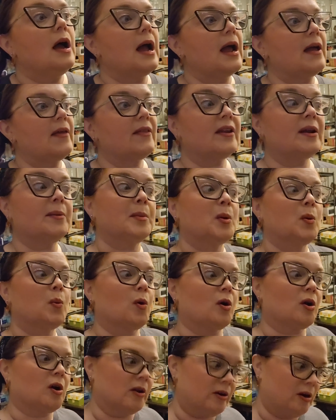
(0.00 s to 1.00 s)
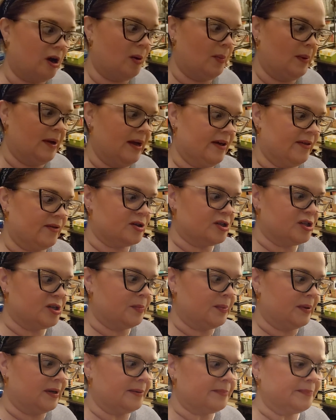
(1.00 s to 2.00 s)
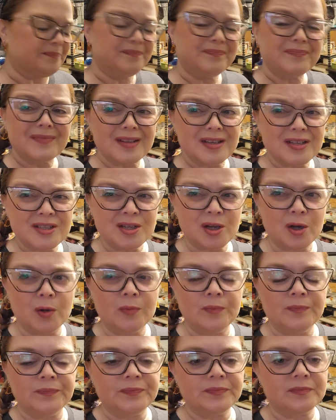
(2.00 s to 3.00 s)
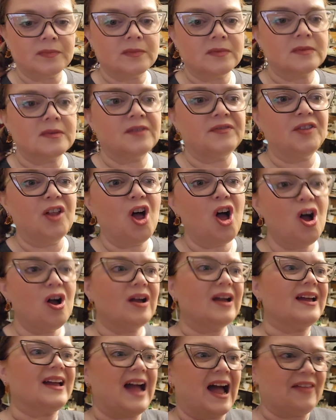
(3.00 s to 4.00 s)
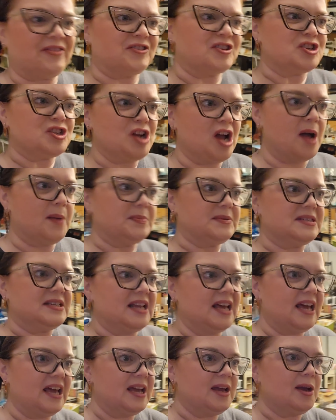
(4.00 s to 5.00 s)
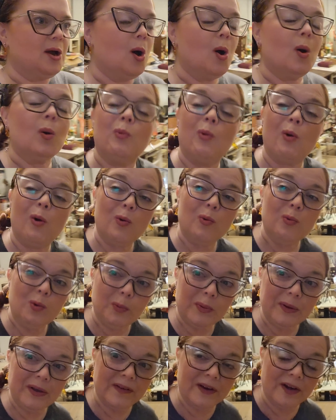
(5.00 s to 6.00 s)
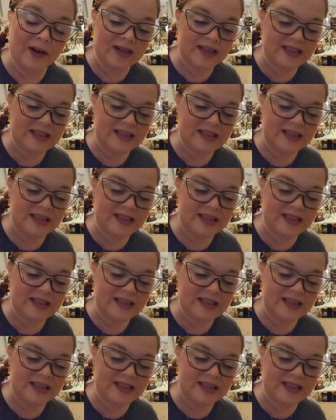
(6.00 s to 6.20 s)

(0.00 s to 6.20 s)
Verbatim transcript: and then I'm going to work on all my other shipping. So the vlog at the shop today will, will be very